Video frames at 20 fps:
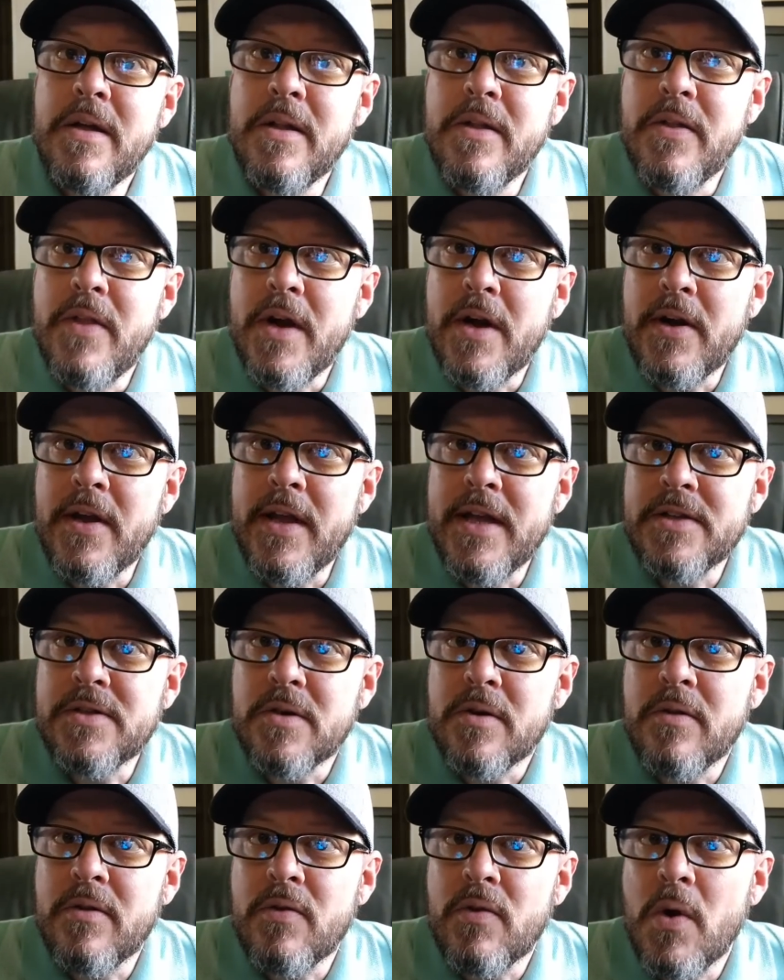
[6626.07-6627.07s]
their kids
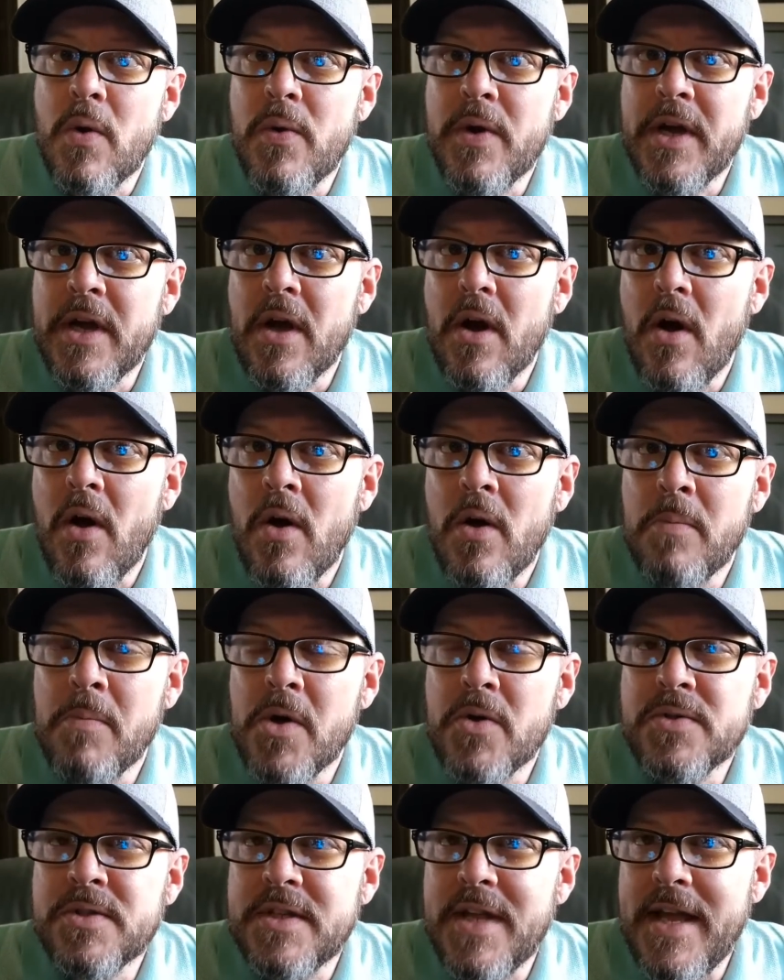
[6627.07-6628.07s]
are throwing
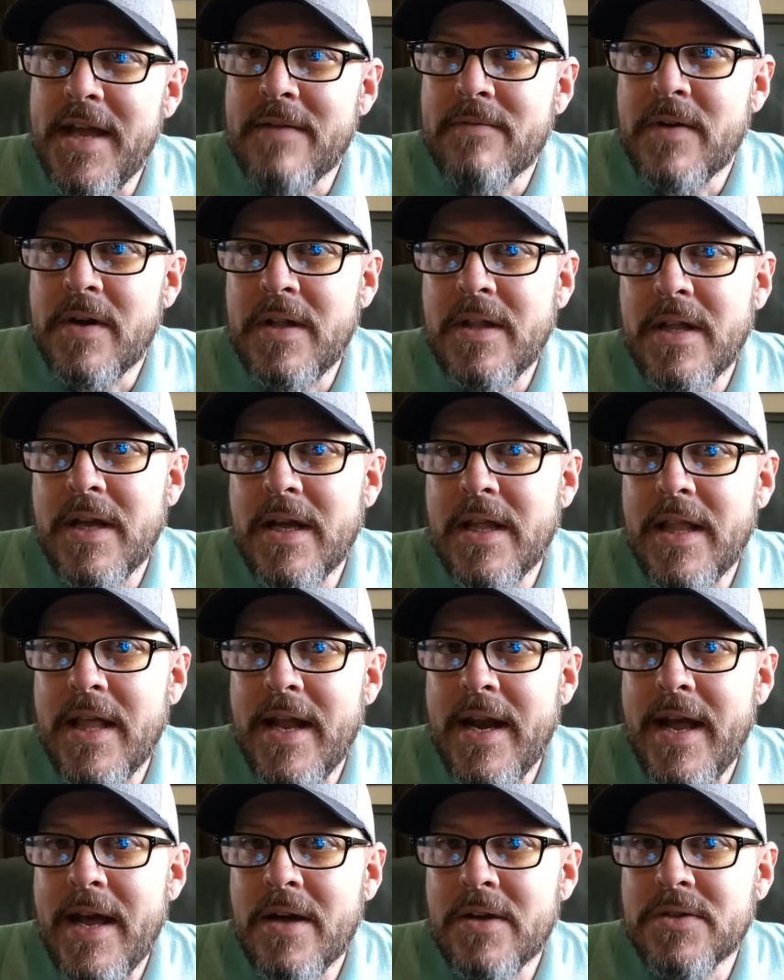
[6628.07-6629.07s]
almost everything in that
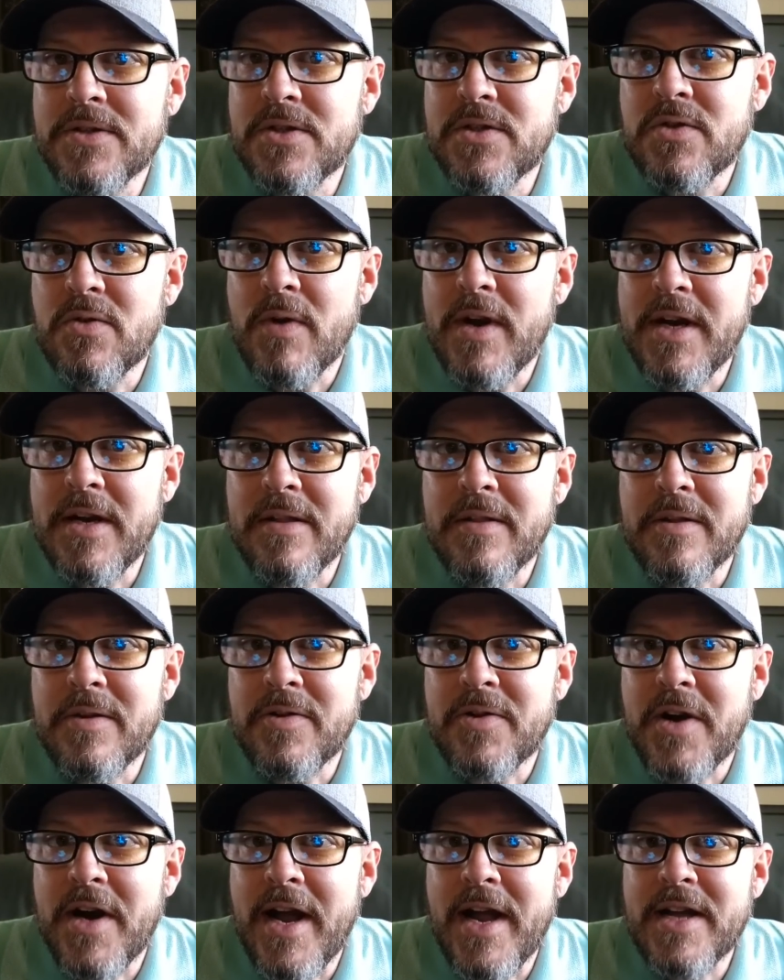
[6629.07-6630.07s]
house straight in the
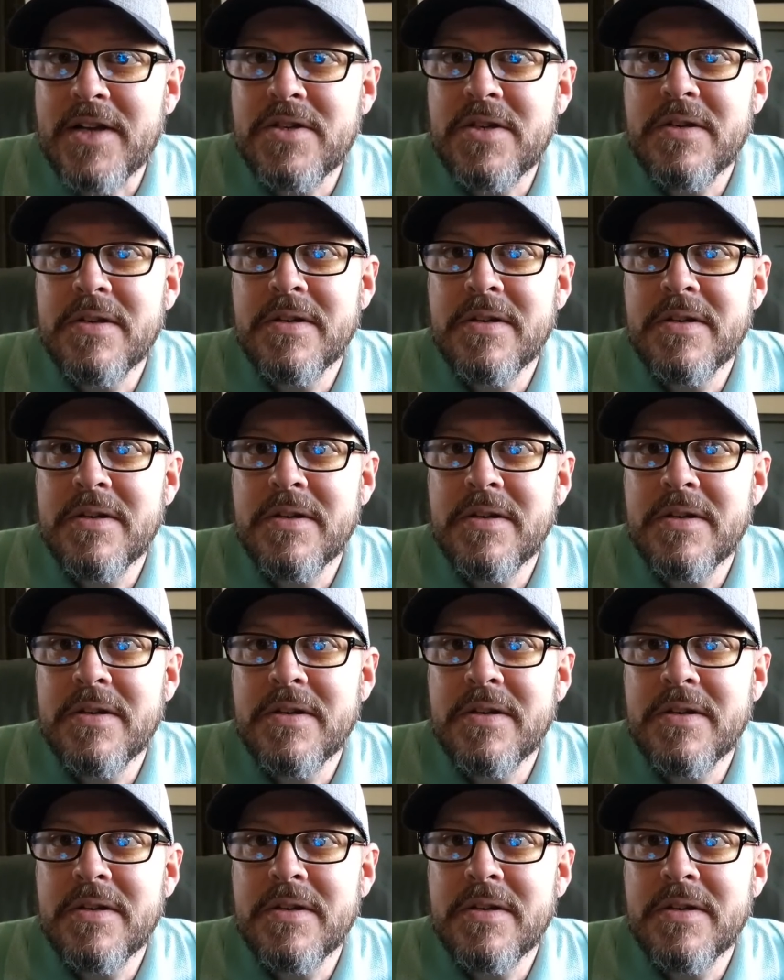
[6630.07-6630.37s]
trash.